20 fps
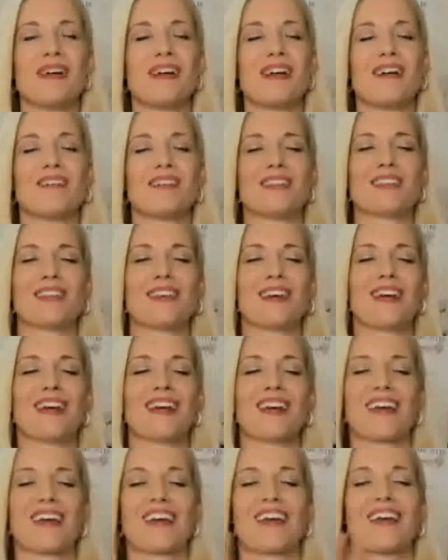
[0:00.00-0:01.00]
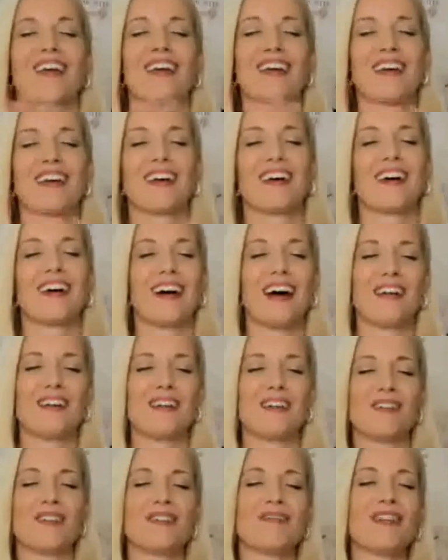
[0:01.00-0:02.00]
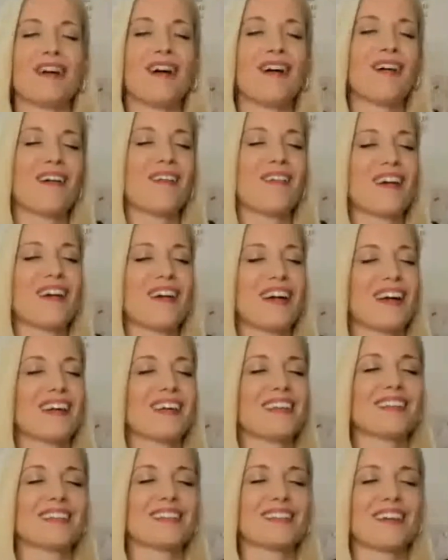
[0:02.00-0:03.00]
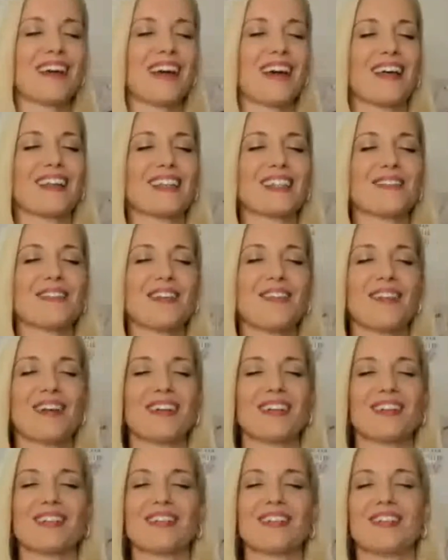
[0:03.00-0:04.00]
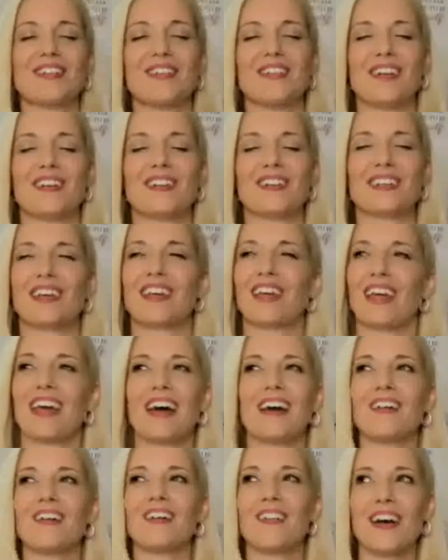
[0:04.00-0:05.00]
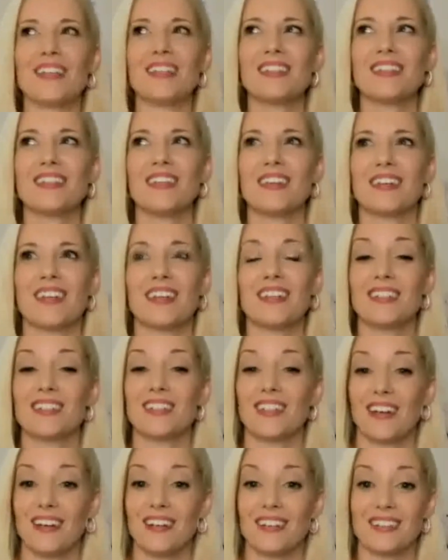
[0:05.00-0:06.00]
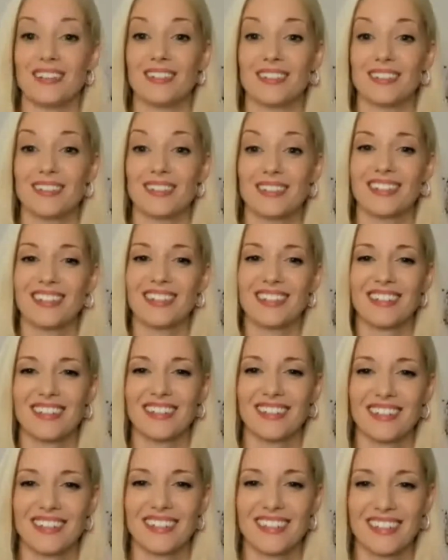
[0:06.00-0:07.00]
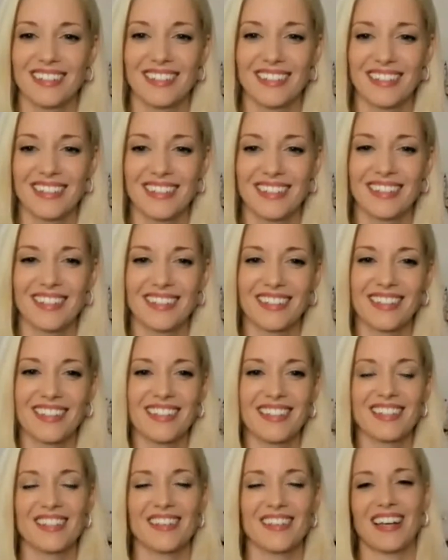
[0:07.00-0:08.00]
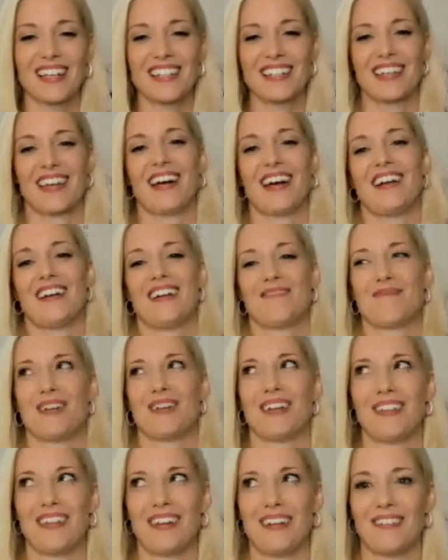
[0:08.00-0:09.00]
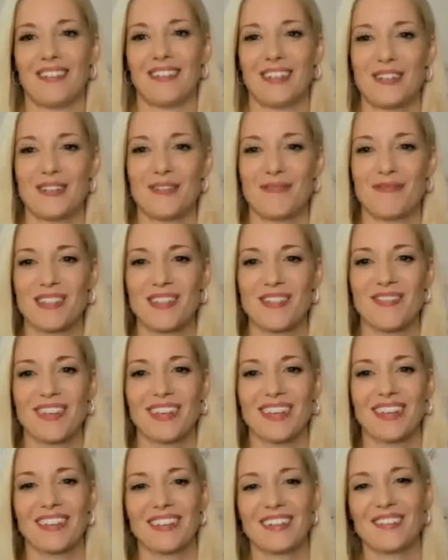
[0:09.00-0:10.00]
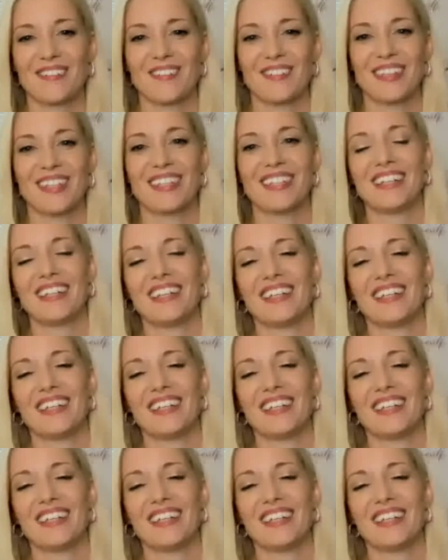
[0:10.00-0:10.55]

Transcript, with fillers: And I was like, I know where my hallway is. Okay, that's my bedroom. And I was like, yeah, no, that's a, that's a challenge. So I guess I kind of brought that one home with me a little bit.